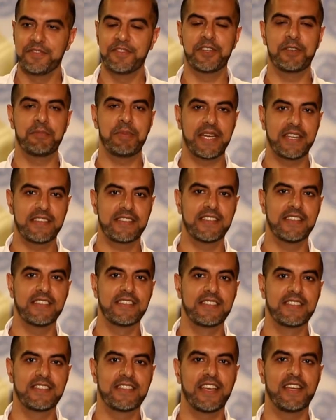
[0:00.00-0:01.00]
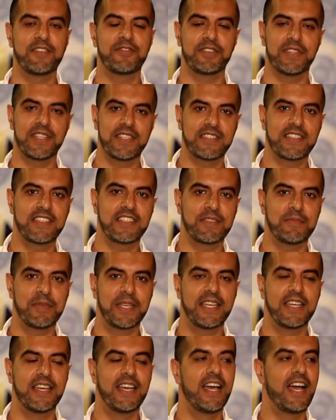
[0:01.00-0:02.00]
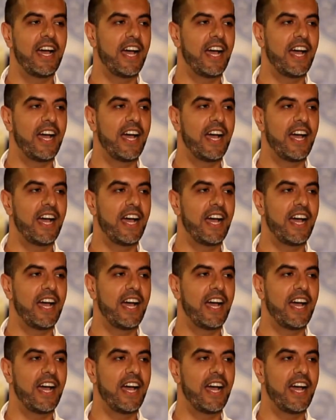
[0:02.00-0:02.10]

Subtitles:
for your patience, and for listening to me.